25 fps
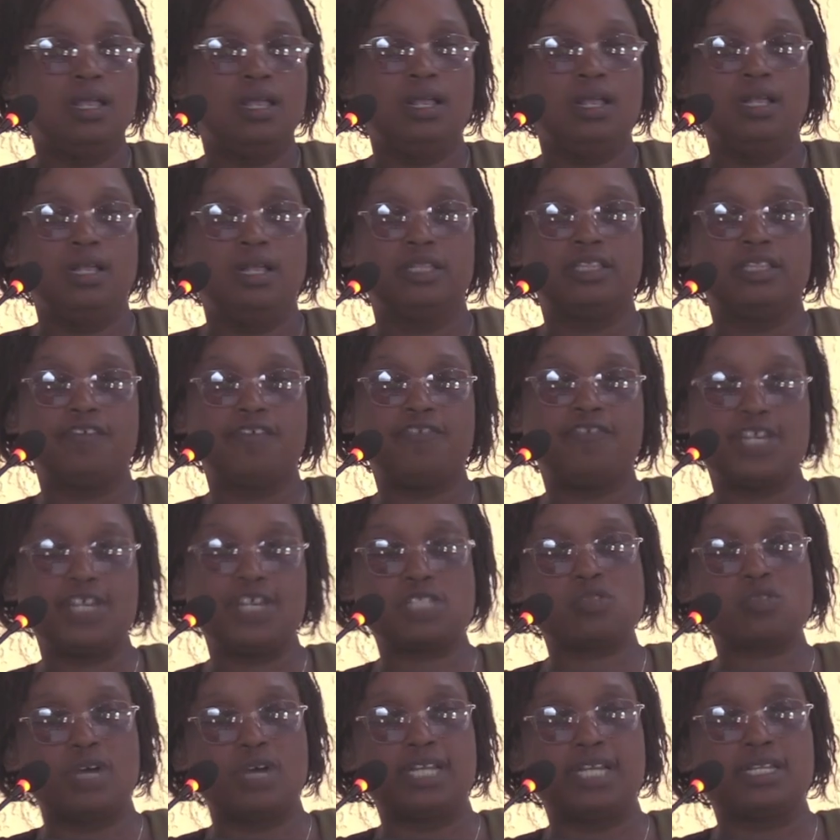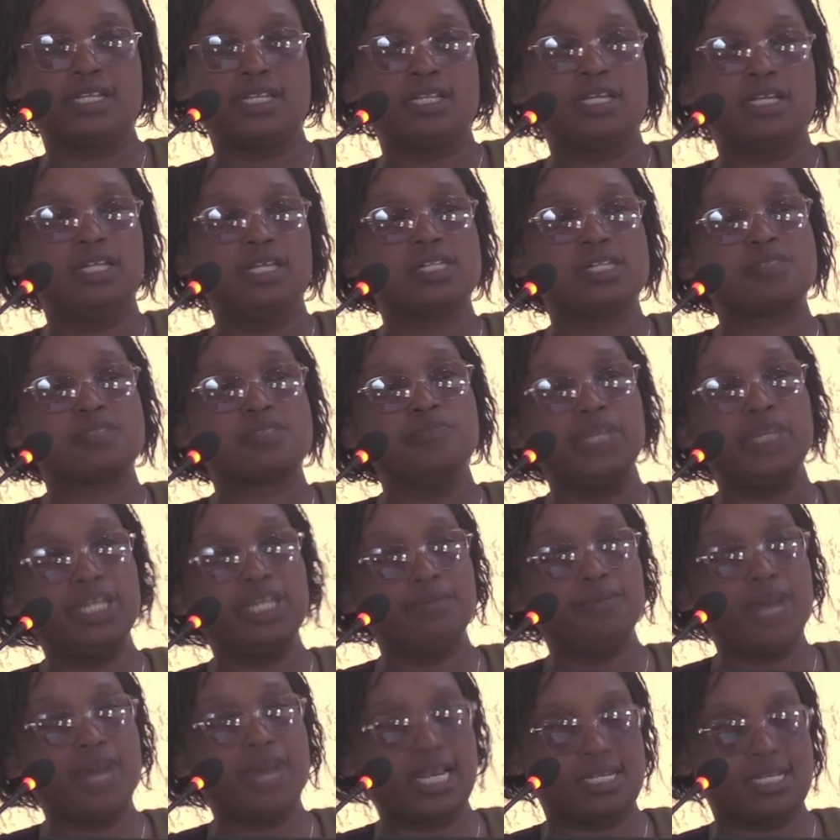The first one is
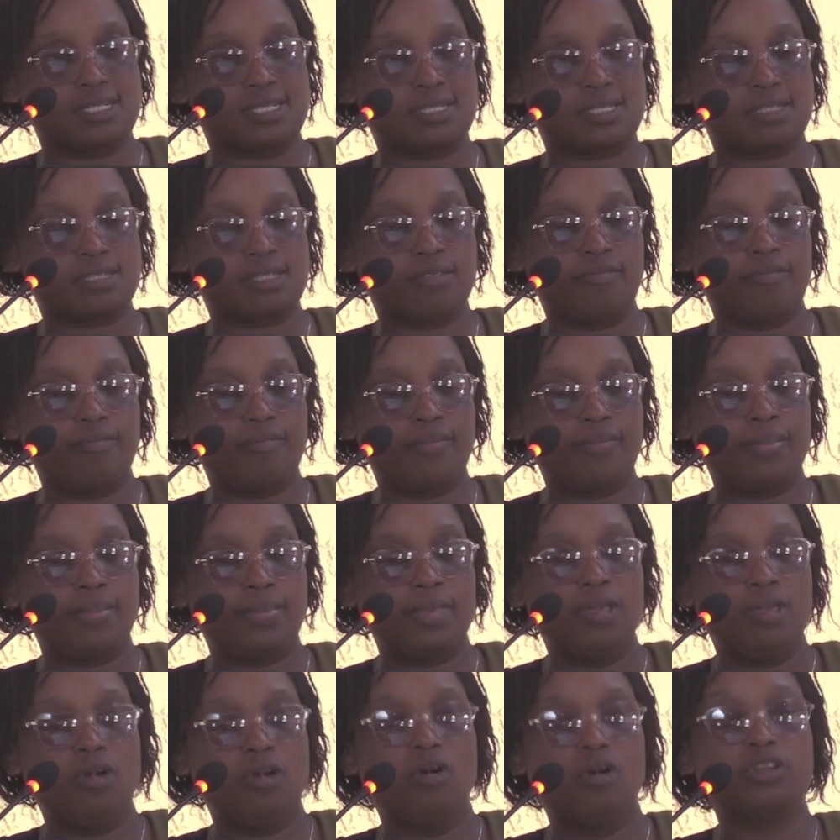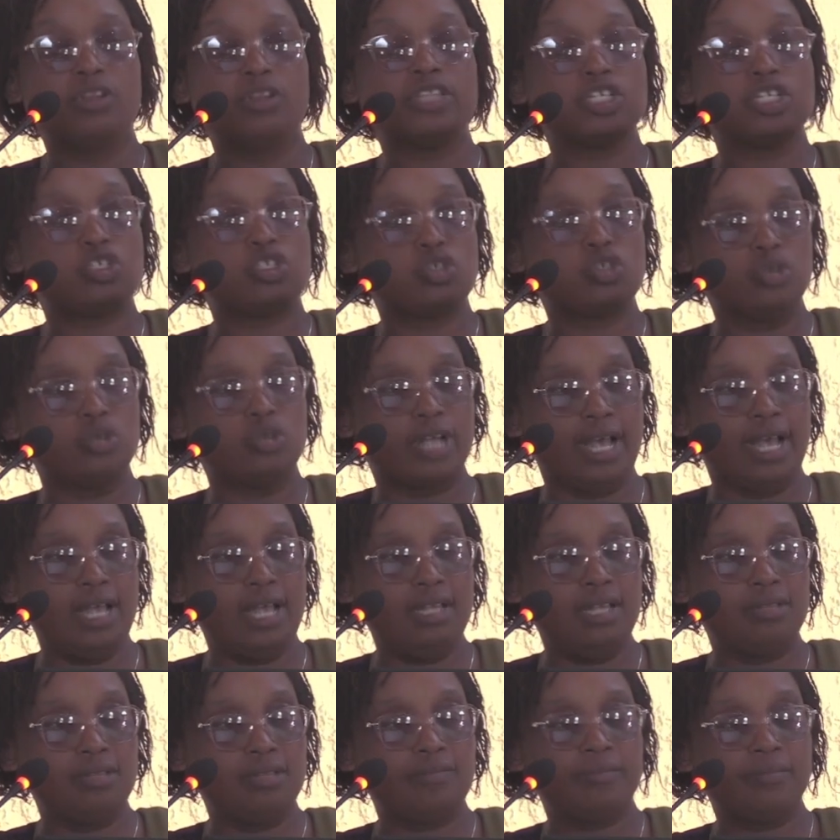minimize on the sugar,
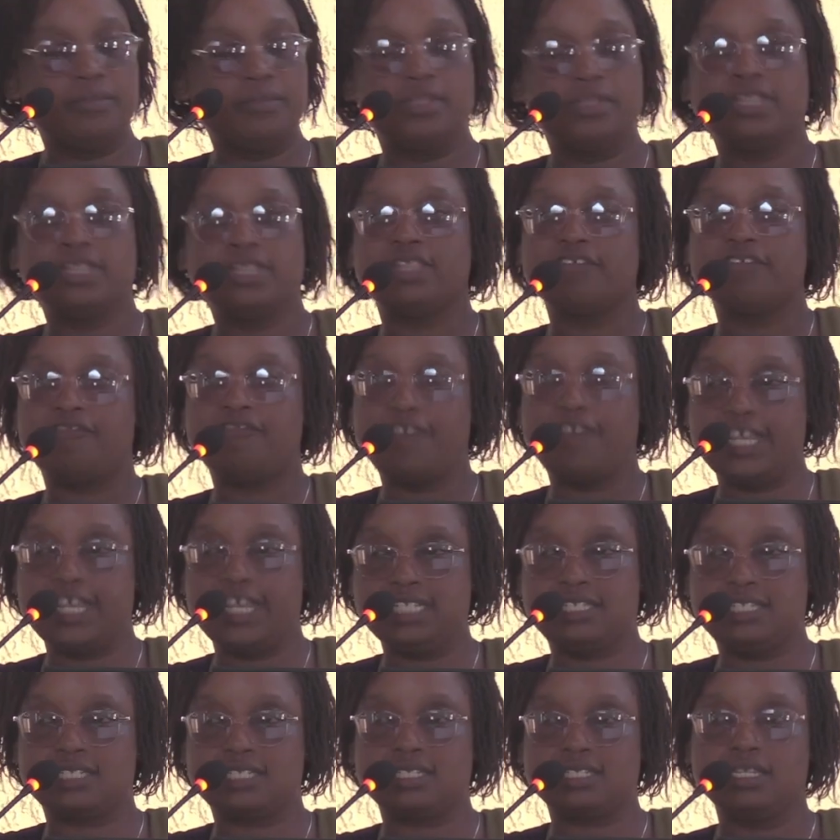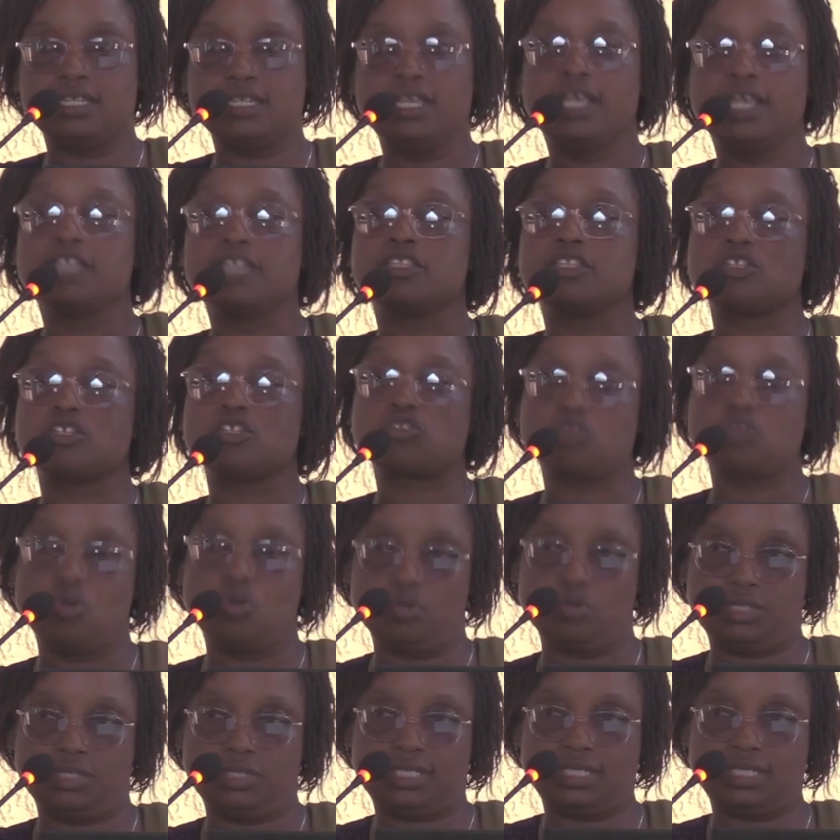the fat, and the salt.